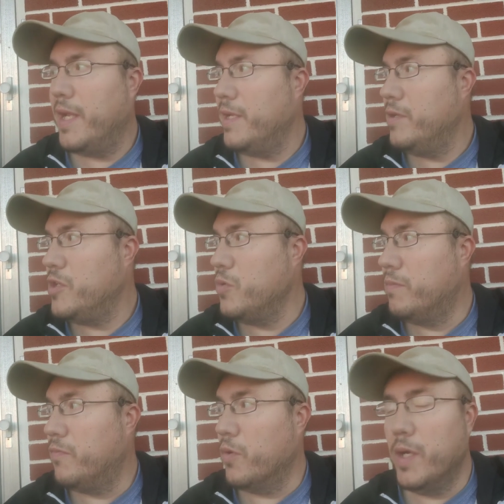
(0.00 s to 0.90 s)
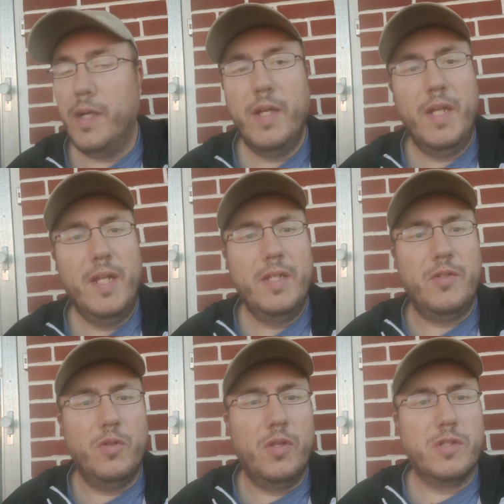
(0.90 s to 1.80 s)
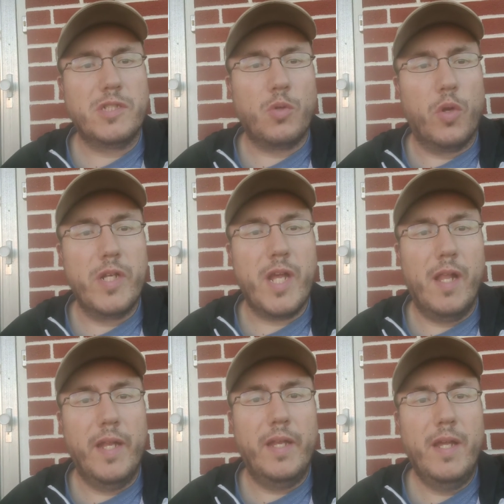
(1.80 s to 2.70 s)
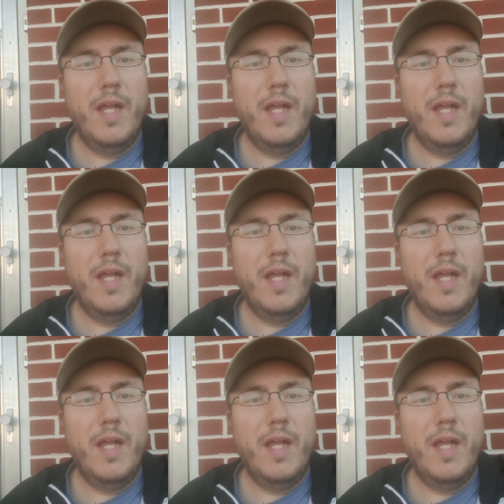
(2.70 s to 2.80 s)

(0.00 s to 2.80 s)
and do them for you. Do a little storytelling.